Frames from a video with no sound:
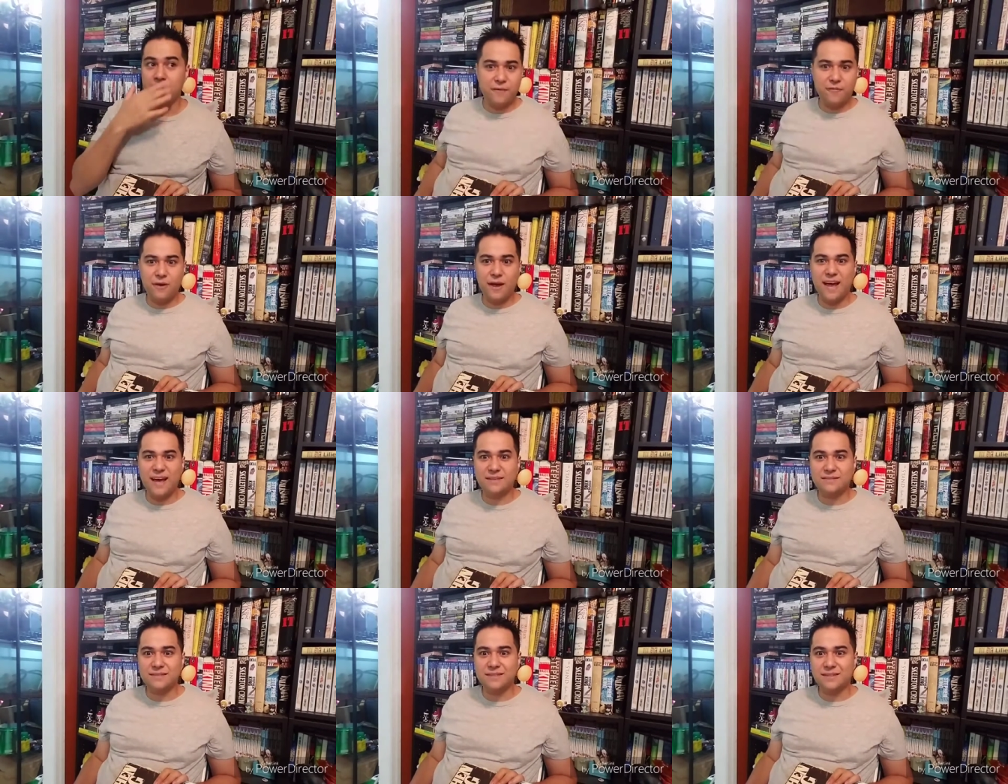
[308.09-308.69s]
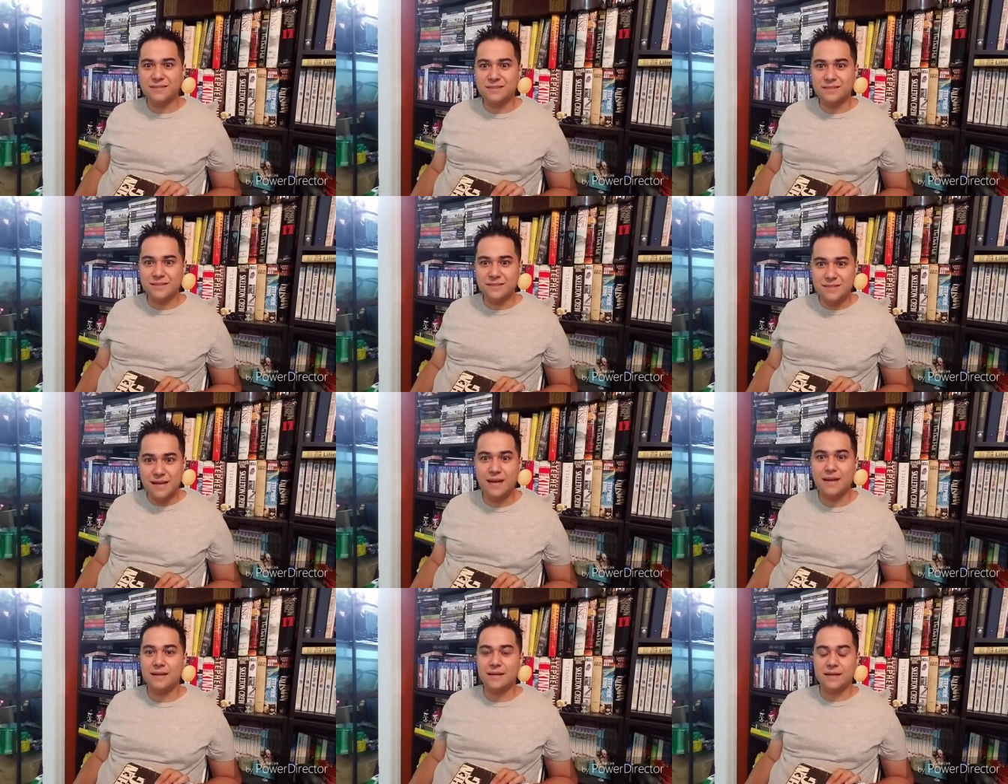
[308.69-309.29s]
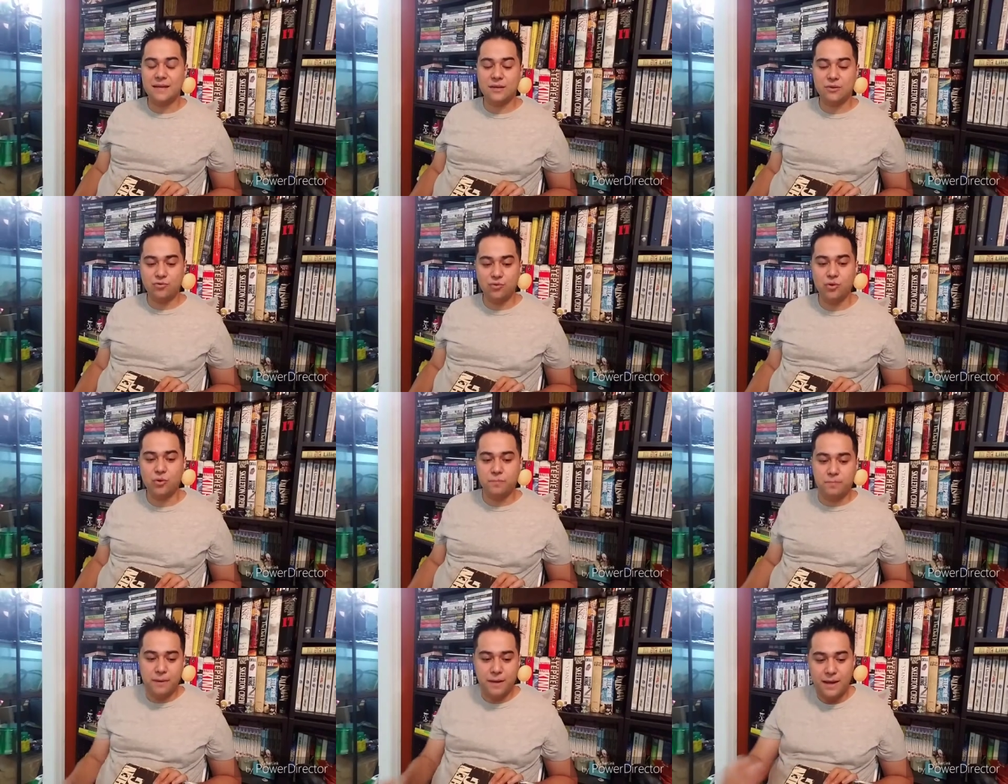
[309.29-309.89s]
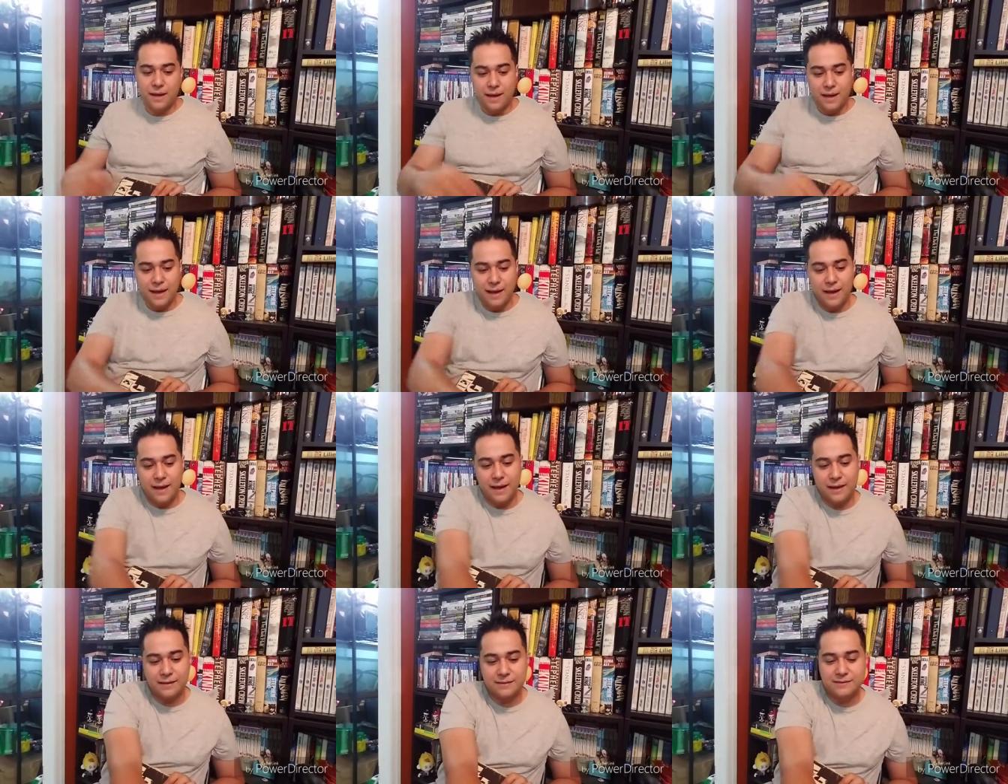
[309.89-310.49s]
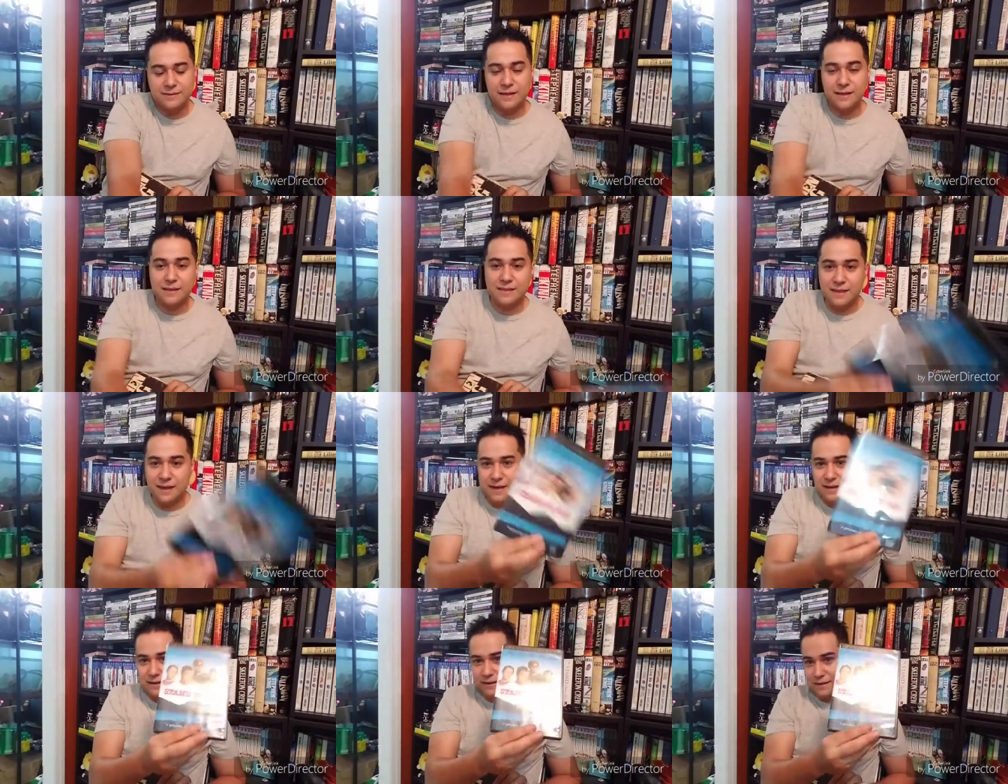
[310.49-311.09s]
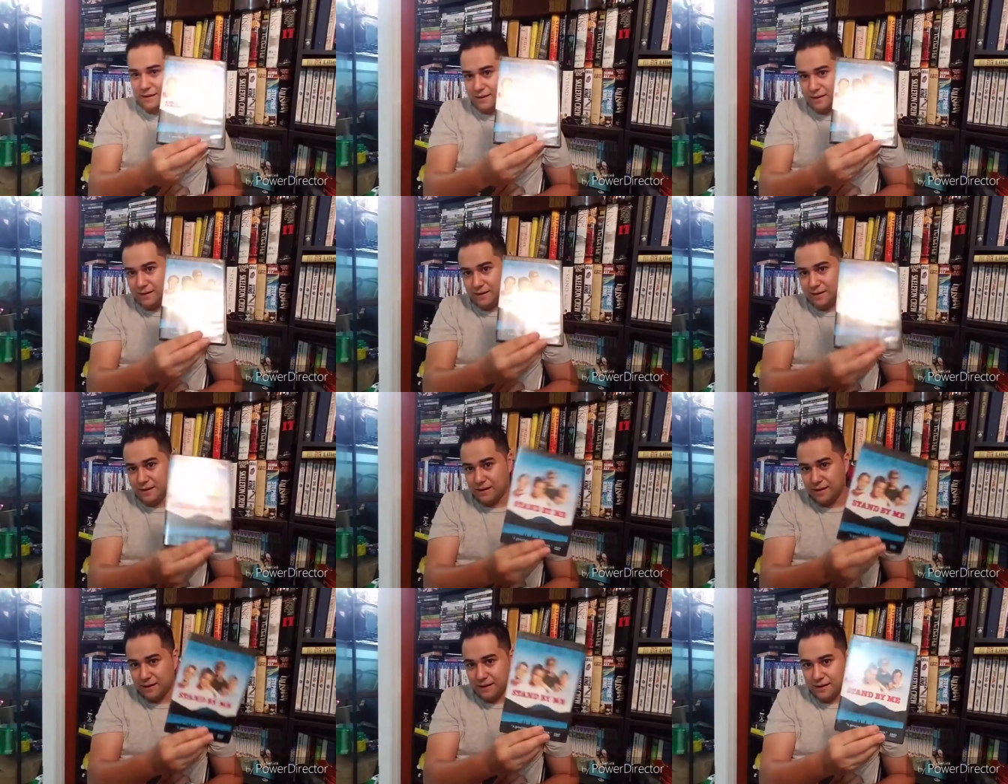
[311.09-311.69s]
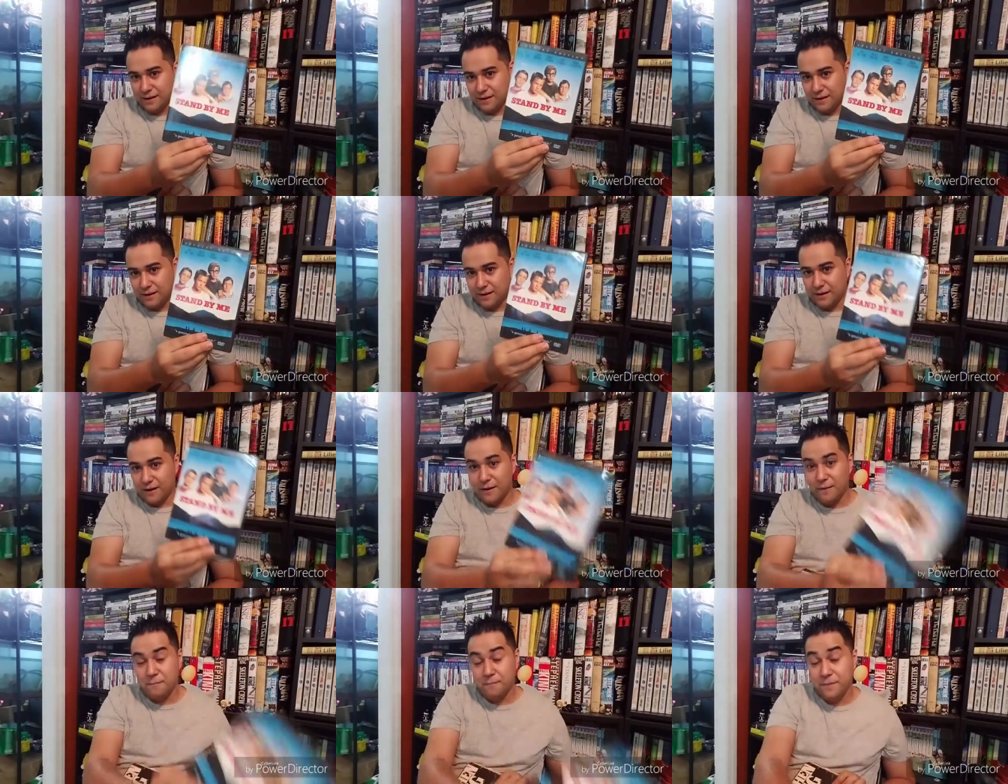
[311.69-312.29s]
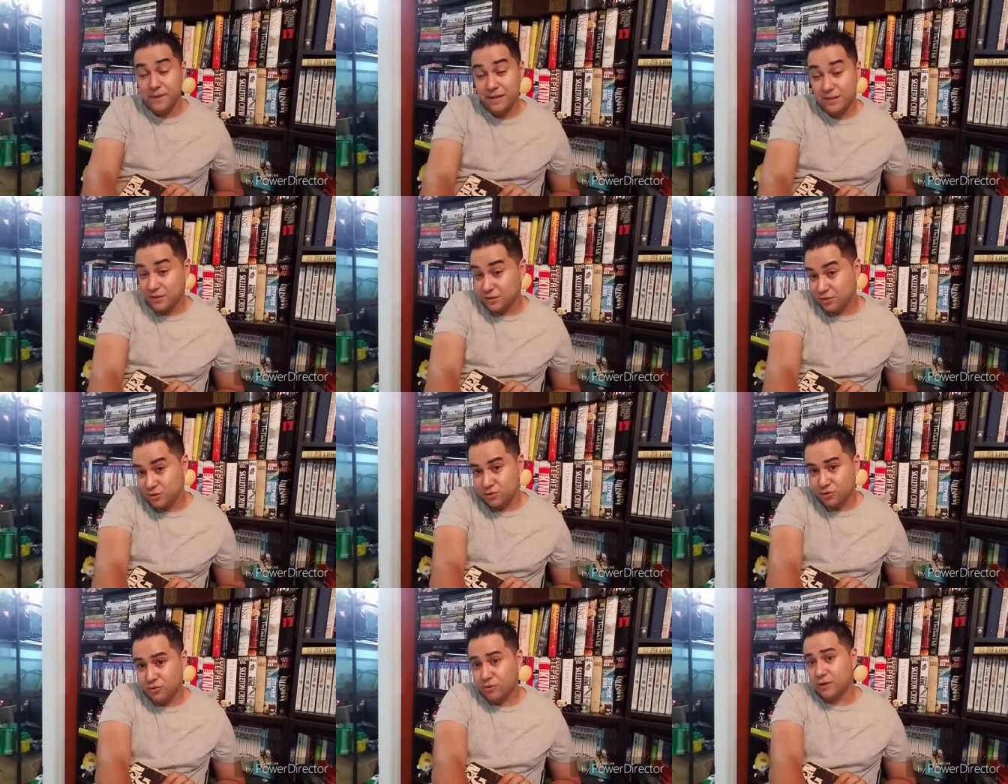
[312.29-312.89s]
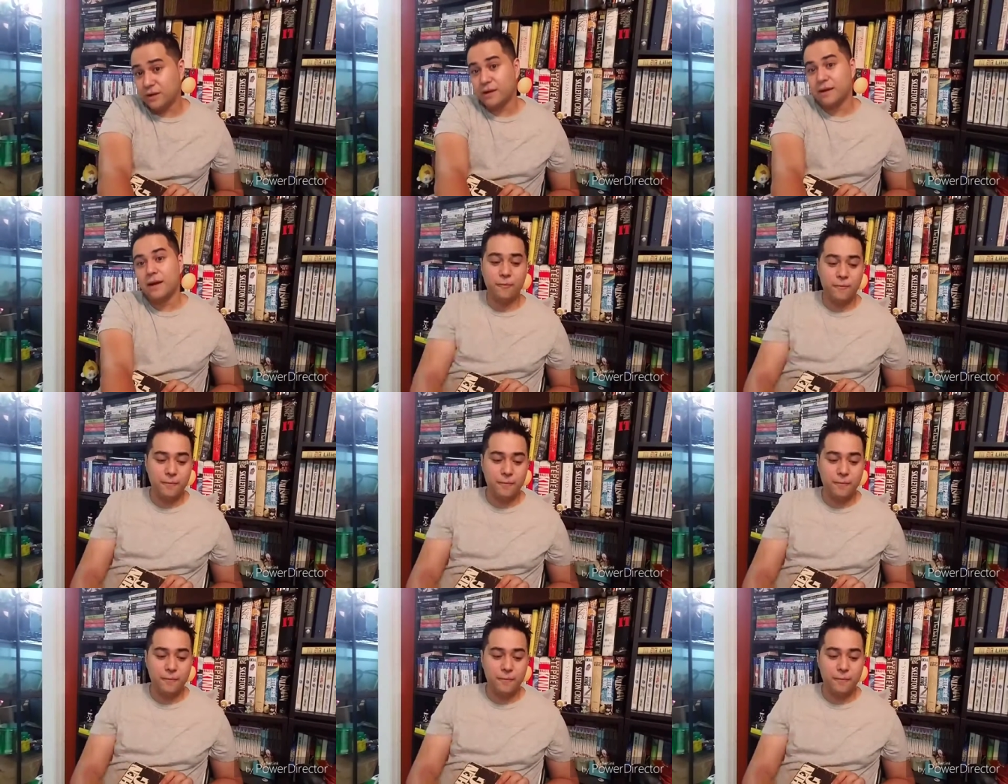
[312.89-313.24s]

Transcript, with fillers: Never had such a tight knit group as they did um, in the story